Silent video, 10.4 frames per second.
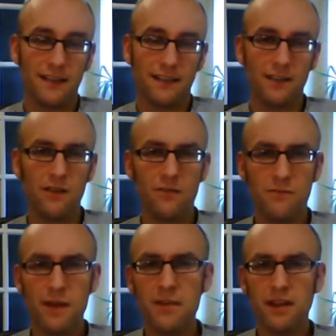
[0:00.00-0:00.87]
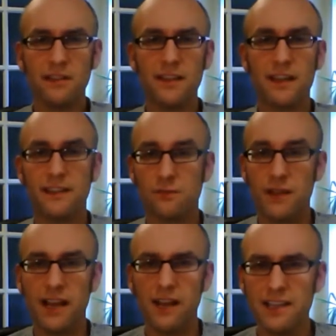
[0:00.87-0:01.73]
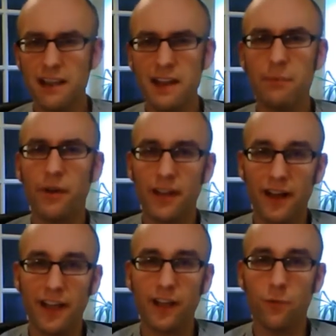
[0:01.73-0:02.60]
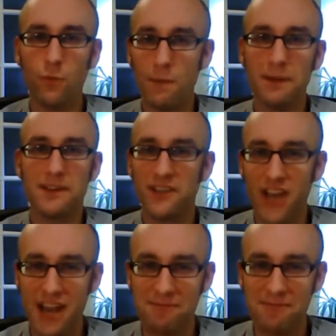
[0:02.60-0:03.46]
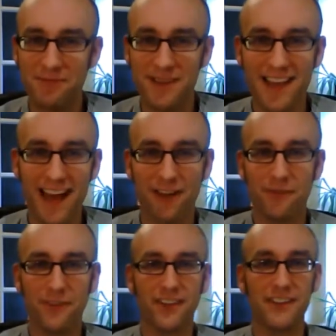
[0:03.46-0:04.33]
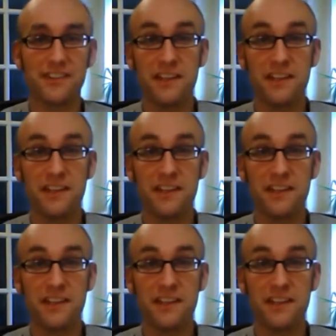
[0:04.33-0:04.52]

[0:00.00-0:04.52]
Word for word: So maybe you could think this week, is there anybody I could whip into shape with that conversation?